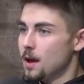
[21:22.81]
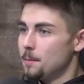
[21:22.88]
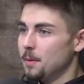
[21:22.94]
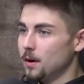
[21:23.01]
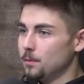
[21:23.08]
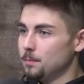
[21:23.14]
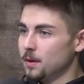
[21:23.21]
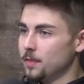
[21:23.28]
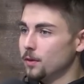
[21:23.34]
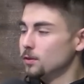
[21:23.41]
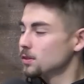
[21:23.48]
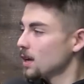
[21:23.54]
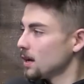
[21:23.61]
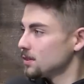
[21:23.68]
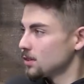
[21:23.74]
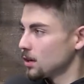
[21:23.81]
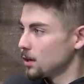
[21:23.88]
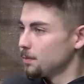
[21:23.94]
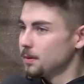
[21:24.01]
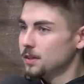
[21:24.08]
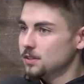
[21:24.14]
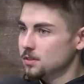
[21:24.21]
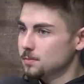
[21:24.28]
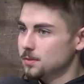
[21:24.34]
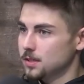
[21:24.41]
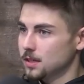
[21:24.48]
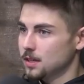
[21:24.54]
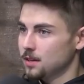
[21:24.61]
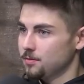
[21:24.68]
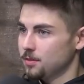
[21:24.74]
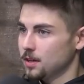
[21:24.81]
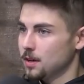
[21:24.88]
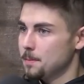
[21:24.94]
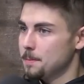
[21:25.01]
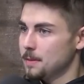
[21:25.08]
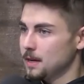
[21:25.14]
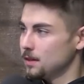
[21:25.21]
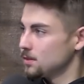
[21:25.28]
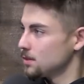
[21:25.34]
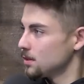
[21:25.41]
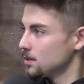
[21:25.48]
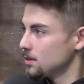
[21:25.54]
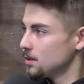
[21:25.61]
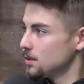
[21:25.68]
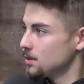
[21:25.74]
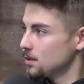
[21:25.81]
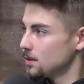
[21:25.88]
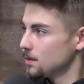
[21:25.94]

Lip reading: But those guys are going to play some significant minutes this season.